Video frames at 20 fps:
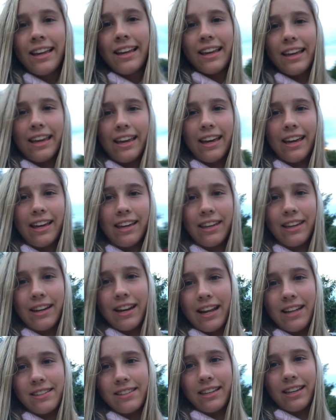you
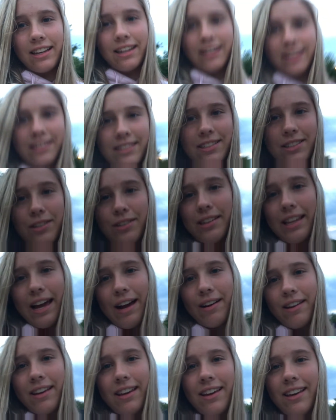can't see it, it's too
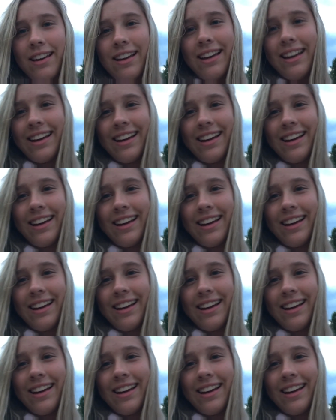cloudy.